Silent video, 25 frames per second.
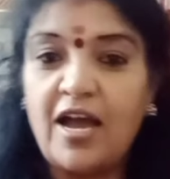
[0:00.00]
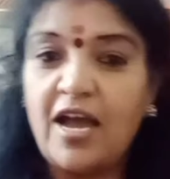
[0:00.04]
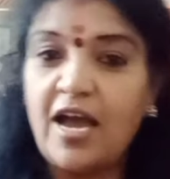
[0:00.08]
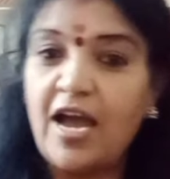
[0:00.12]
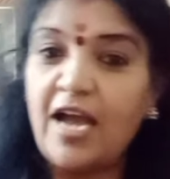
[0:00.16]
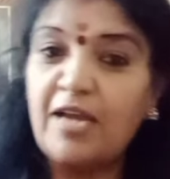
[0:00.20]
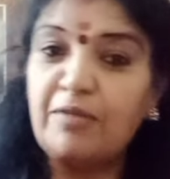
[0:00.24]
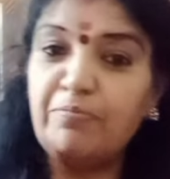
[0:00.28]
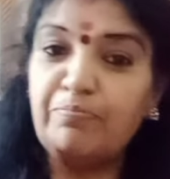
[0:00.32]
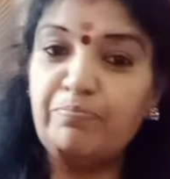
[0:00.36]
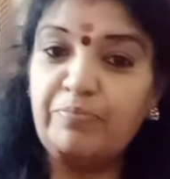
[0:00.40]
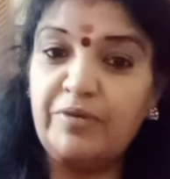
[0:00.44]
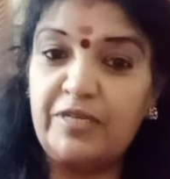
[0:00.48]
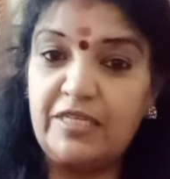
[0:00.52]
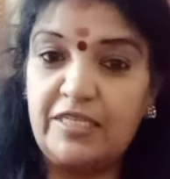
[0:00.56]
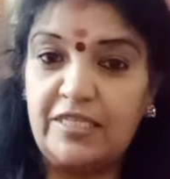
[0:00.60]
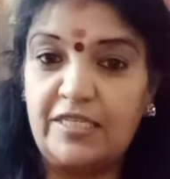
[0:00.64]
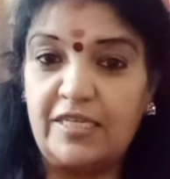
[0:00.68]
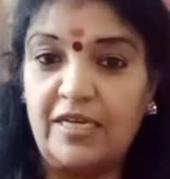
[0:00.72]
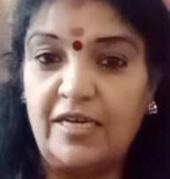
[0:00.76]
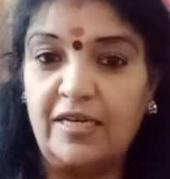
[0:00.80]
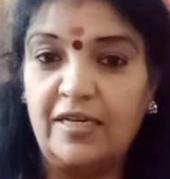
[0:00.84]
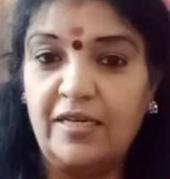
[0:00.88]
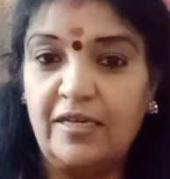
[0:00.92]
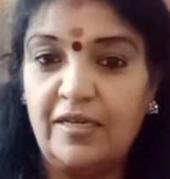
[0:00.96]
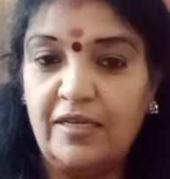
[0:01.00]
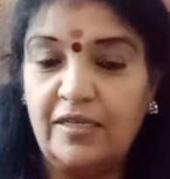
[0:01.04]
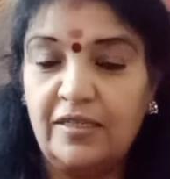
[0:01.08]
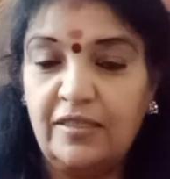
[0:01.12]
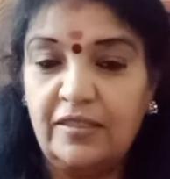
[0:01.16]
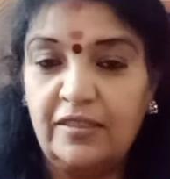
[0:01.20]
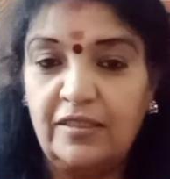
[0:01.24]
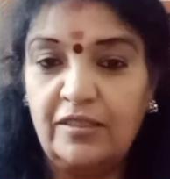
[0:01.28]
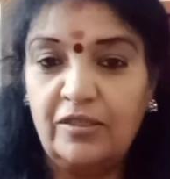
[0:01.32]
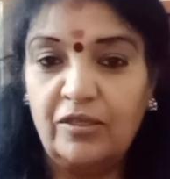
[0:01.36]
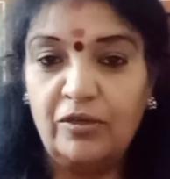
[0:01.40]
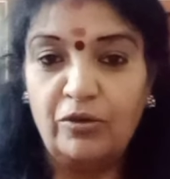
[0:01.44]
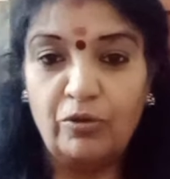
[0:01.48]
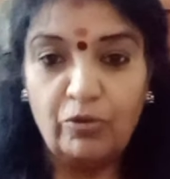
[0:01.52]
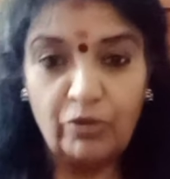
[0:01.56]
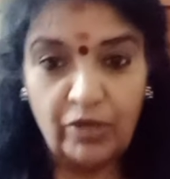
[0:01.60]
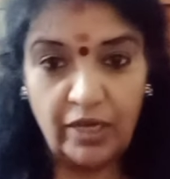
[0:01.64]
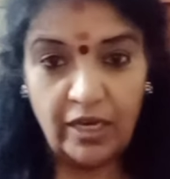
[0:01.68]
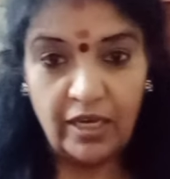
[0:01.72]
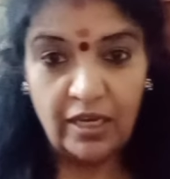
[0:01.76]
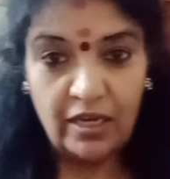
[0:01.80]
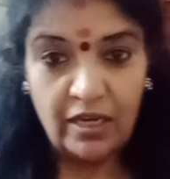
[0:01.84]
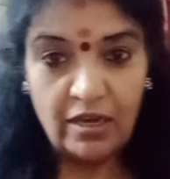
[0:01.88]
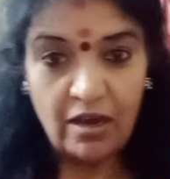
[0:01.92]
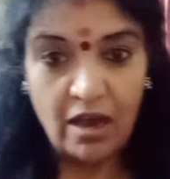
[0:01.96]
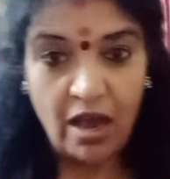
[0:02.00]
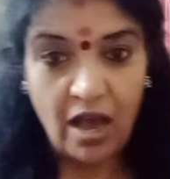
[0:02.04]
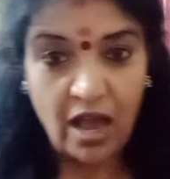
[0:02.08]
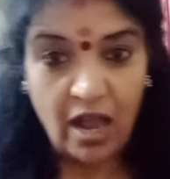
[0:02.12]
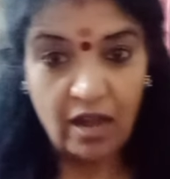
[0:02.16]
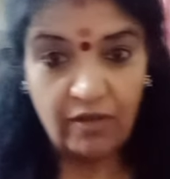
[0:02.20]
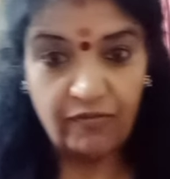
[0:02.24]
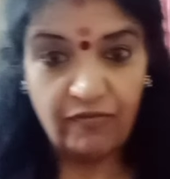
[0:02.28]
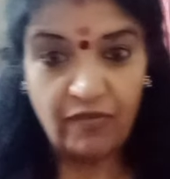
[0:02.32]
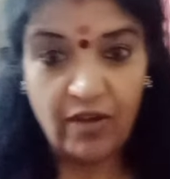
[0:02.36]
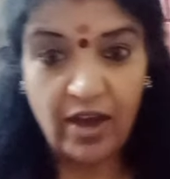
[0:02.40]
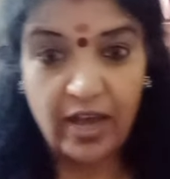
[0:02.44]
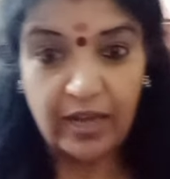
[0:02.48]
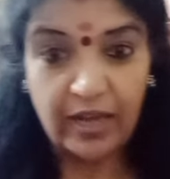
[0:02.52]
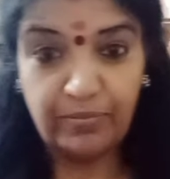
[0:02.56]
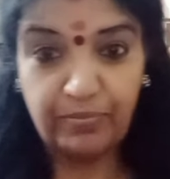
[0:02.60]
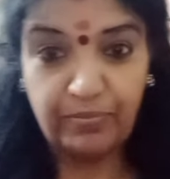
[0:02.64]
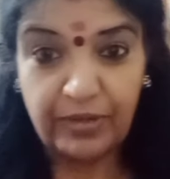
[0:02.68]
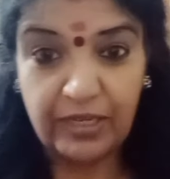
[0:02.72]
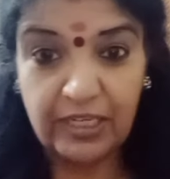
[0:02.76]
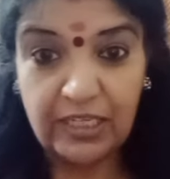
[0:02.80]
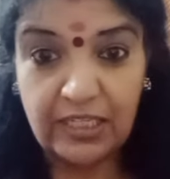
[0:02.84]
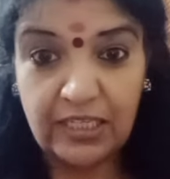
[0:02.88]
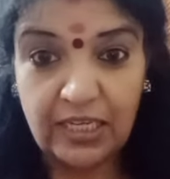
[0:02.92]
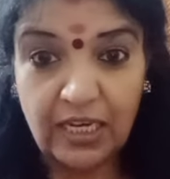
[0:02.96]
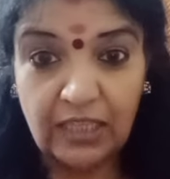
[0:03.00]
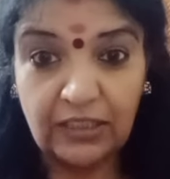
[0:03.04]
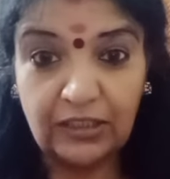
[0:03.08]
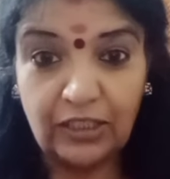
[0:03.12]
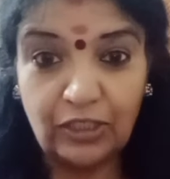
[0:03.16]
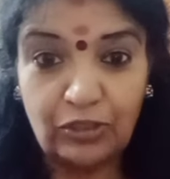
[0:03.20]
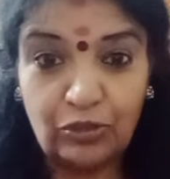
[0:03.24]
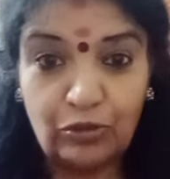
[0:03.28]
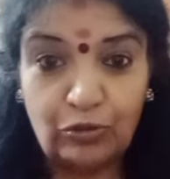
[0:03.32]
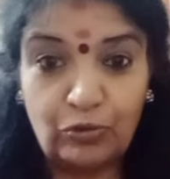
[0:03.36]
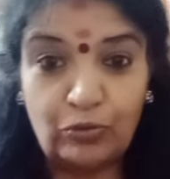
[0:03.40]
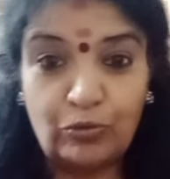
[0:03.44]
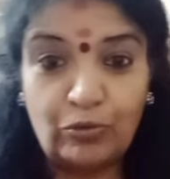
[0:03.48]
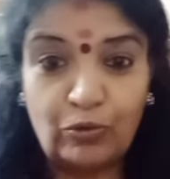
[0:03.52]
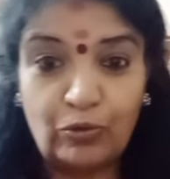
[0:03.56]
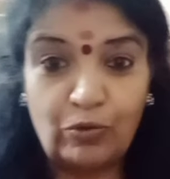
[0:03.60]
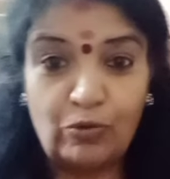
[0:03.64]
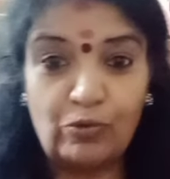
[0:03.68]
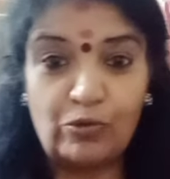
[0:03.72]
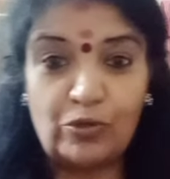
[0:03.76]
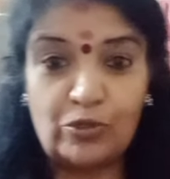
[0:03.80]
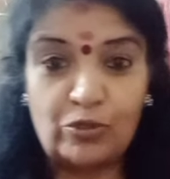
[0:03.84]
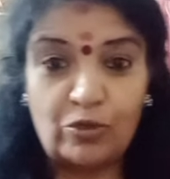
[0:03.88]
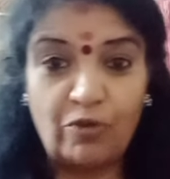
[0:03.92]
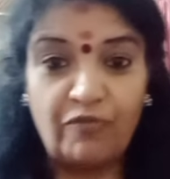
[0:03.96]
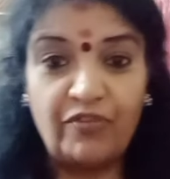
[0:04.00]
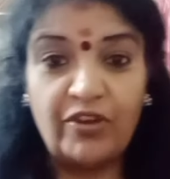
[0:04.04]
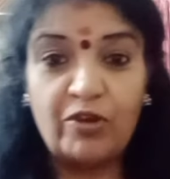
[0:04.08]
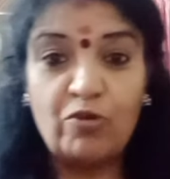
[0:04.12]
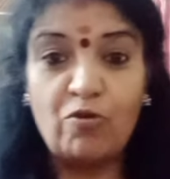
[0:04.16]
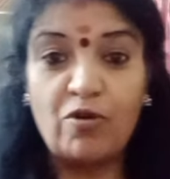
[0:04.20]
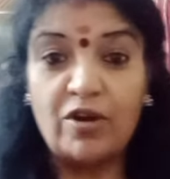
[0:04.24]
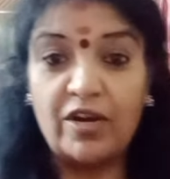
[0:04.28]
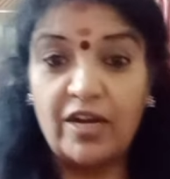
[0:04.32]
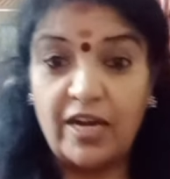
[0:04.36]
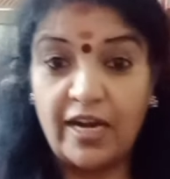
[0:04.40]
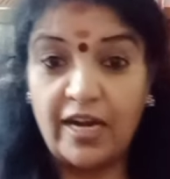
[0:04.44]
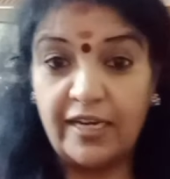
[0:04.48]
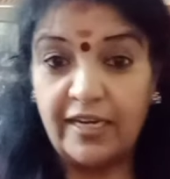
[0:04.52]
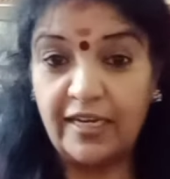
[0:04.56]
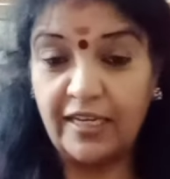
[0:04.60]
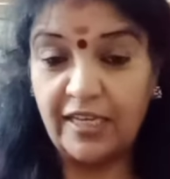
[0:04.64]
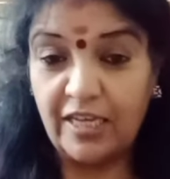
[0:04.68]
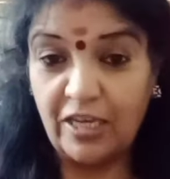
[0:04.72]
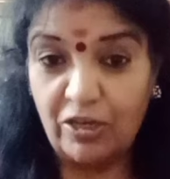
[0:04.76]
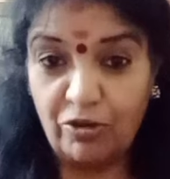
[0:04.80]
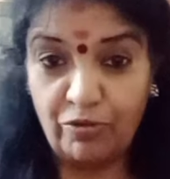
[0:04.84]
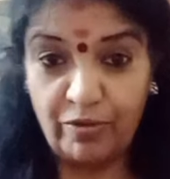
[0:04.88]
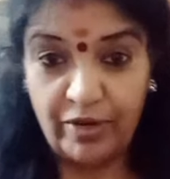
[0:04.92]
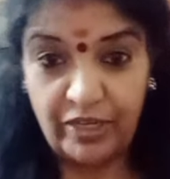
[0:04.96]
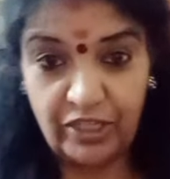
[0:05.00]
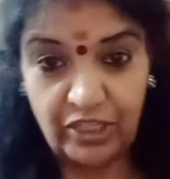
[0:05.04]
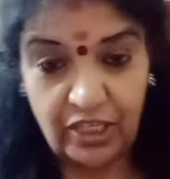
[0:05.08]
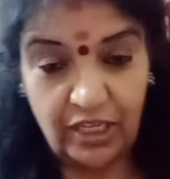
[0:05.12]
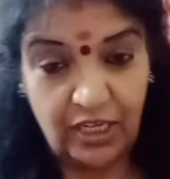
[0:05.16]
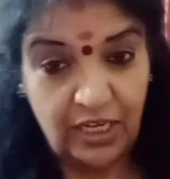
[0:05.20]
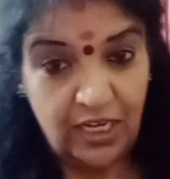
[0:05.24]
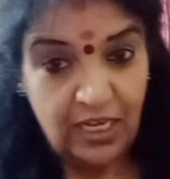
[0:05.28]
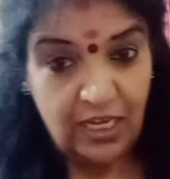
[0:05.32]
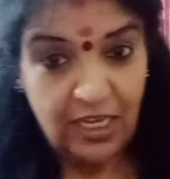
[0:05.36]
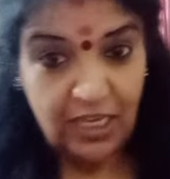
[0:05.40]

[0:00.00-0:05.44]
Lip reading: and beta. Okay, alpha and beta are the two roots of a quadratic equation.